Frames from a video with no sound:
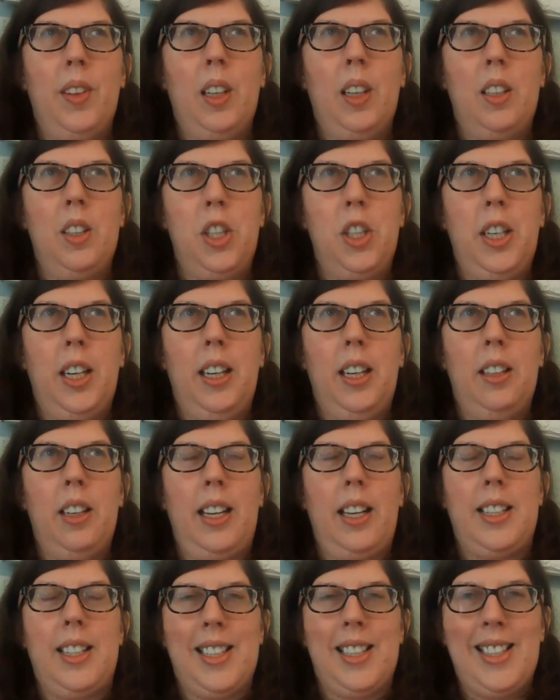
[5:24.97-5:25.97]
she
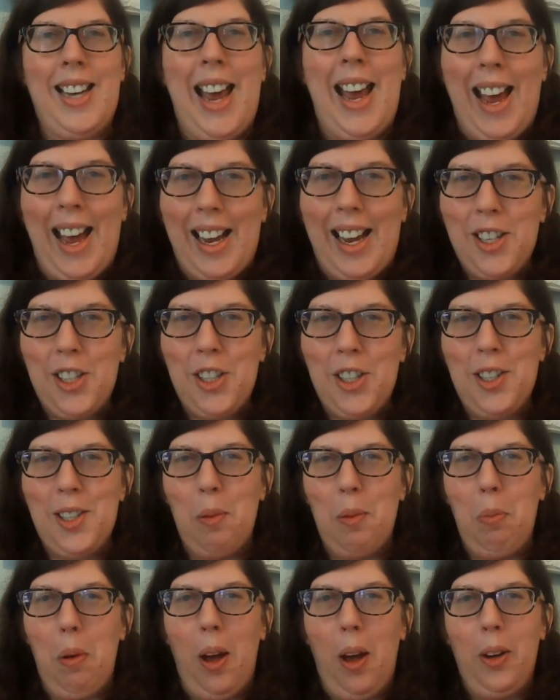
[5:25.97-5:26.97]
had stashed
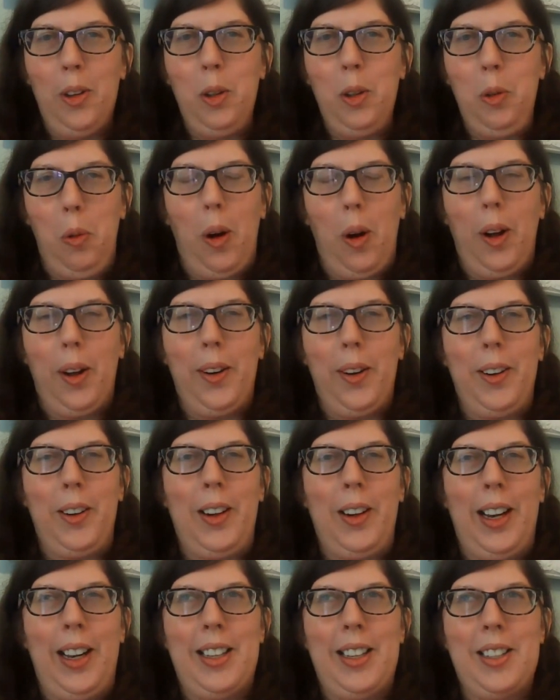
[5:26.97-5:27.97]
some bottled
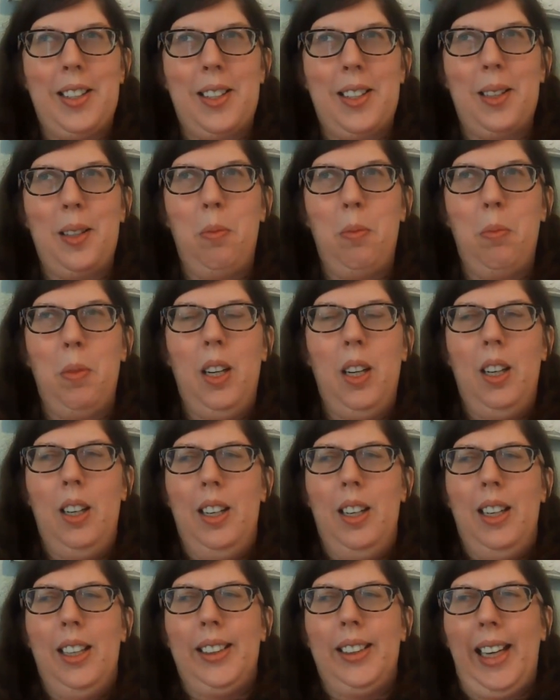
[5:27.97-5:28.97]
water and some
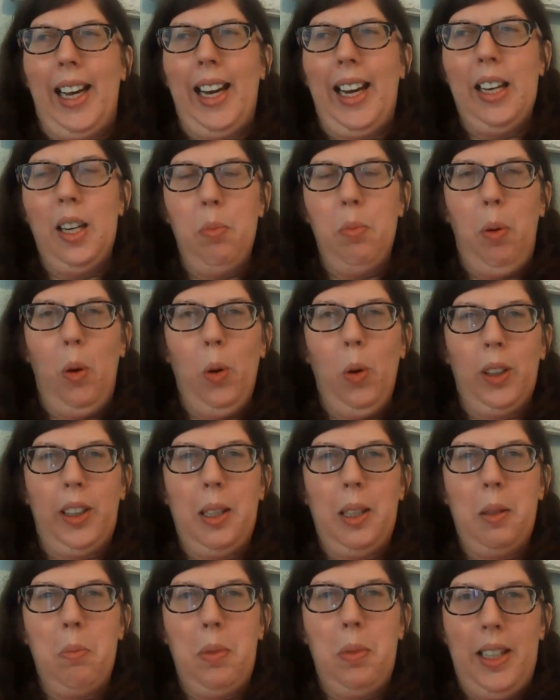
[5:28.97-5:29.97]
canned pork
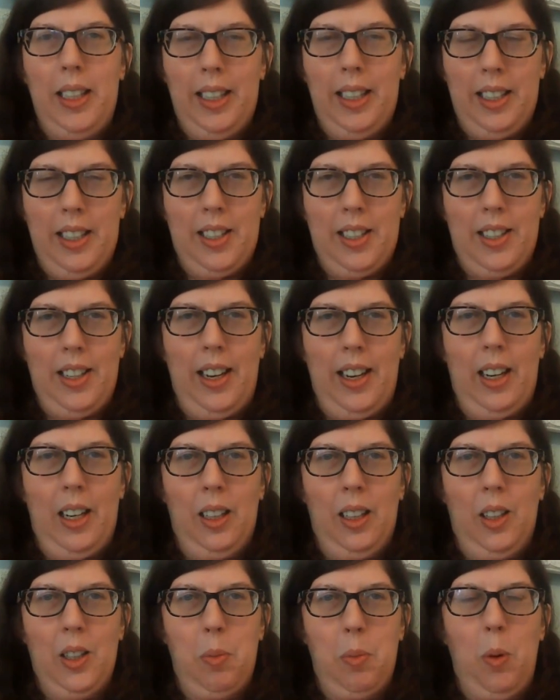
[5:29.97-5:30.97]
and beans there,
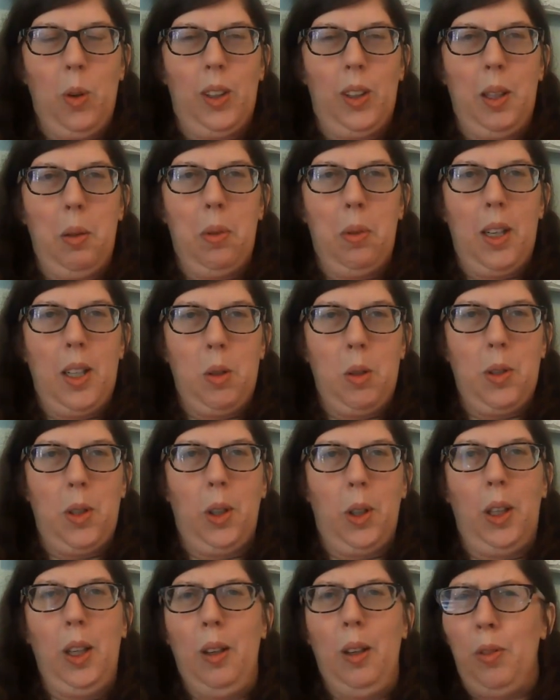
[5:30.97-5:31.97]
because pork and beans was
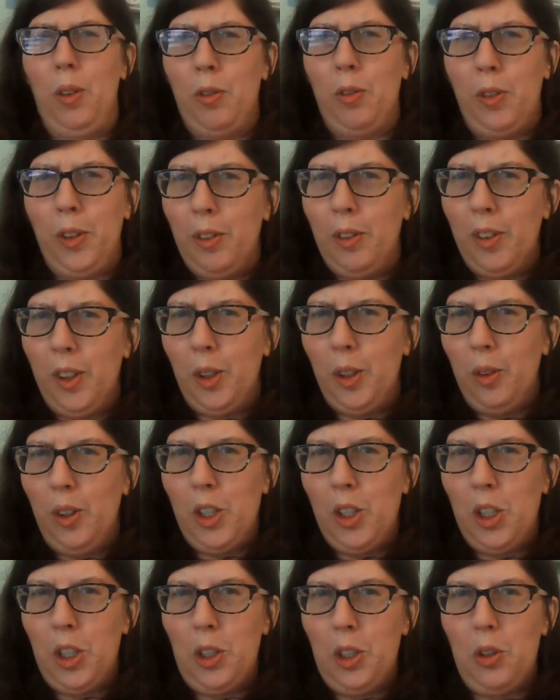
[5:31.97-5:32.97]
her comfort food
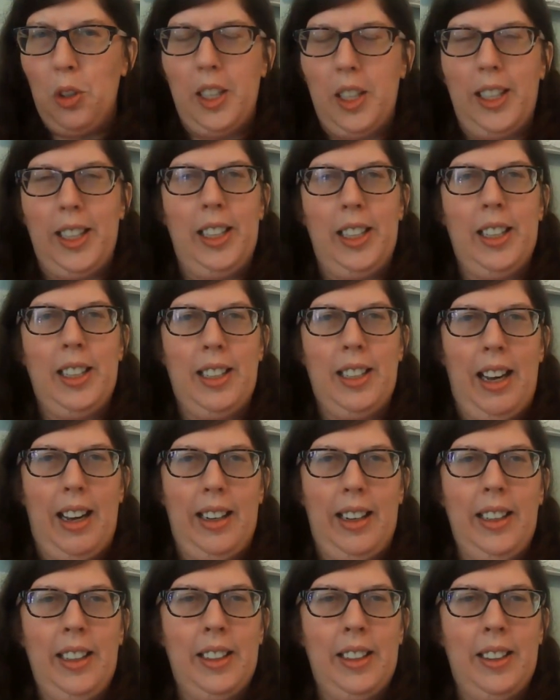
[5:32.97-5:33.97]
that she used to eat at
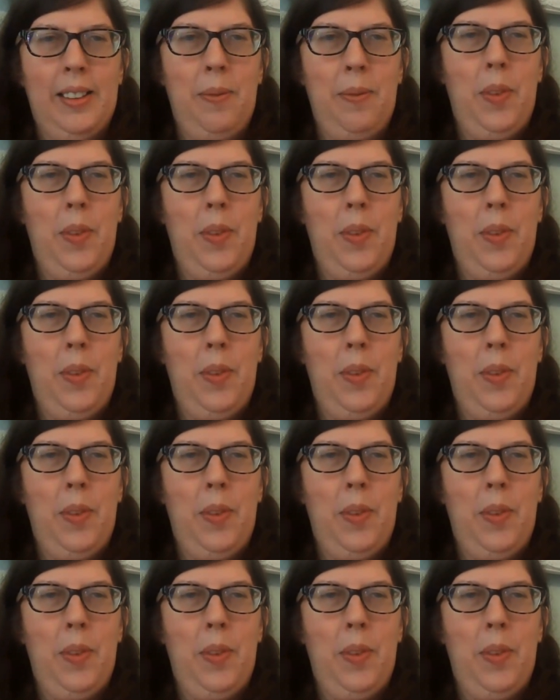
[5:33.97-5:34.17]
night,